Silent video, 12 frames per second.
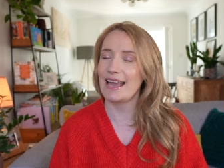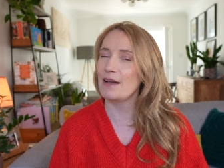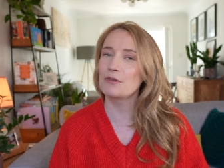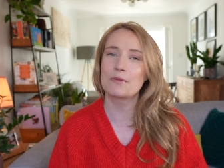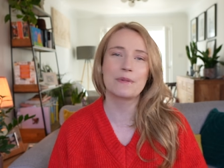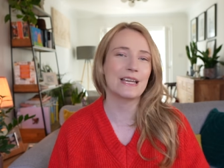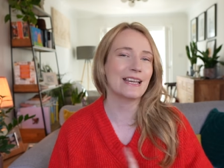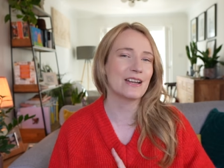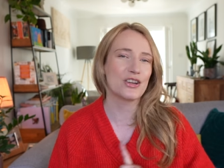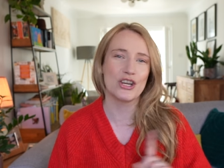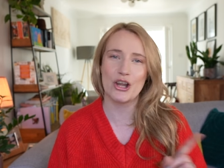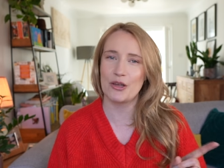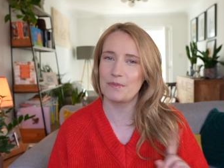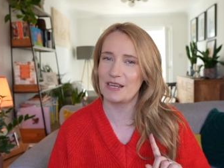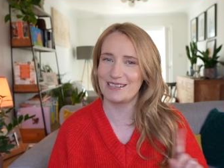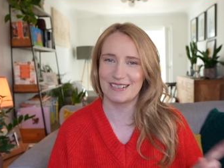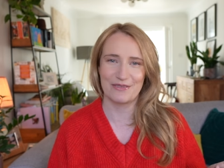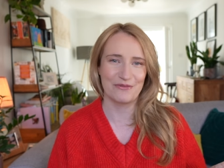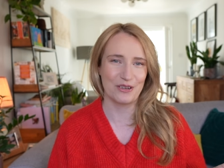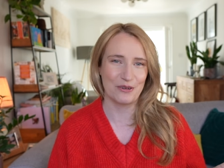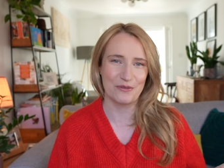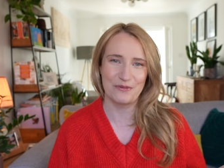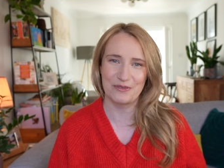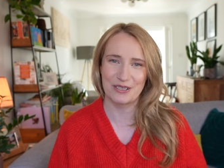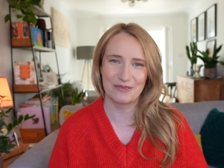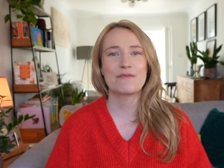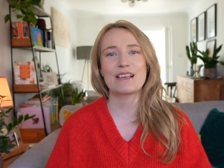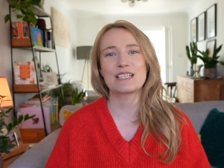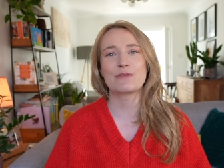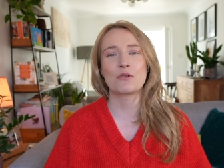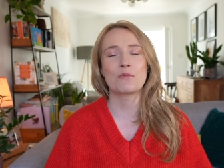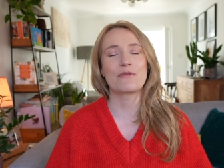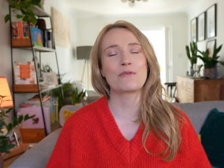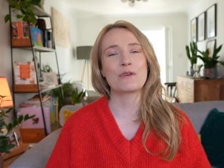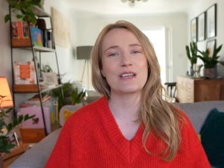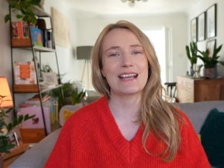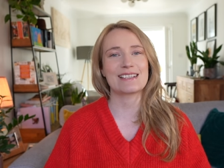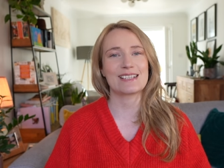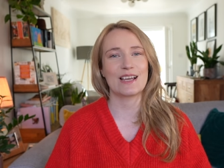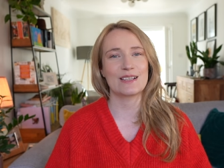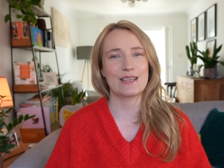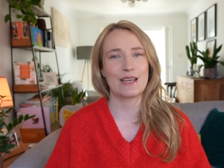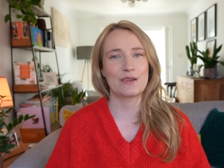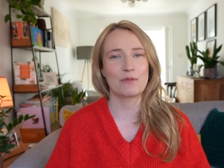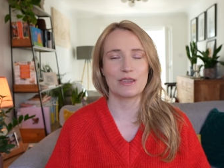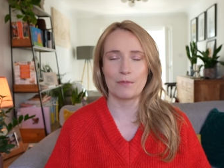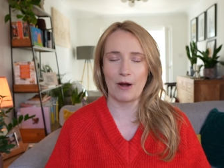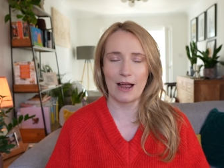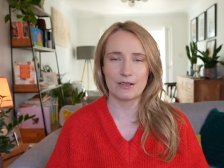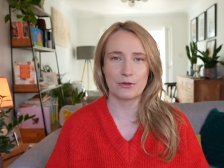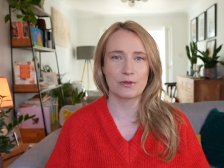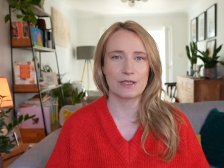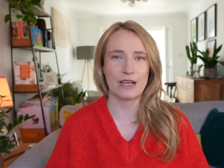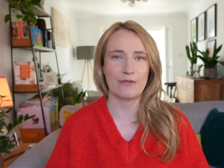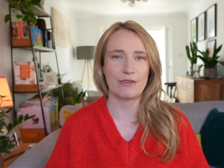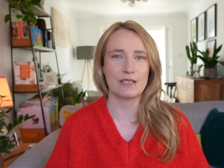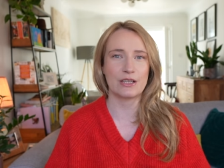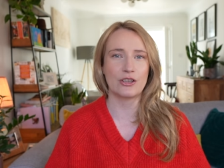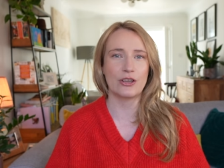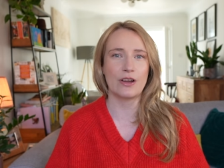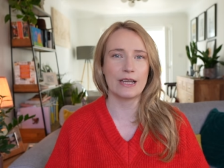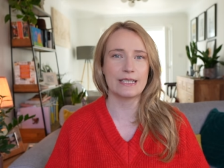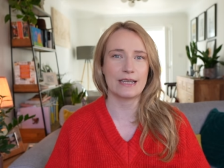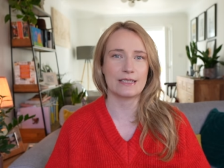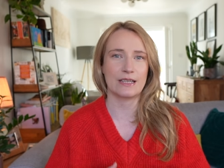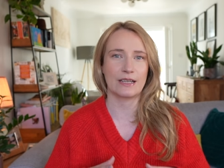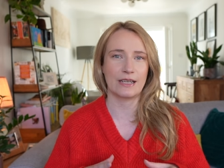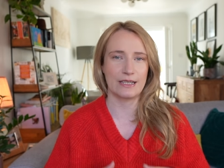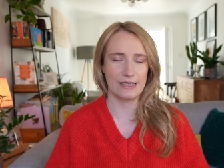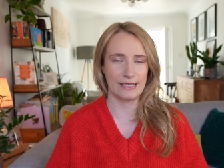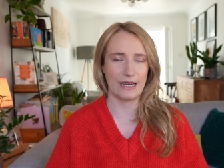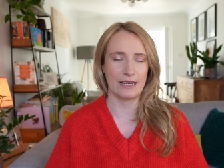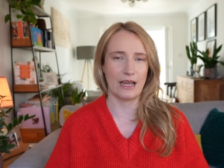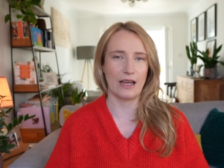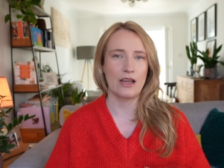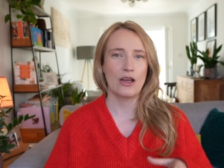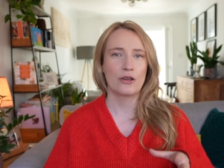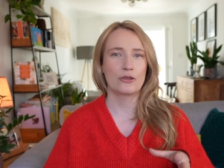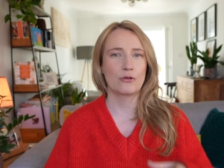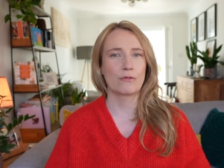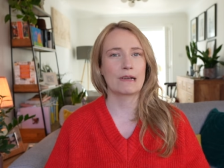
There will be no beans involved. First of all, before you get started with the practical stuff, it's a good idea to consider your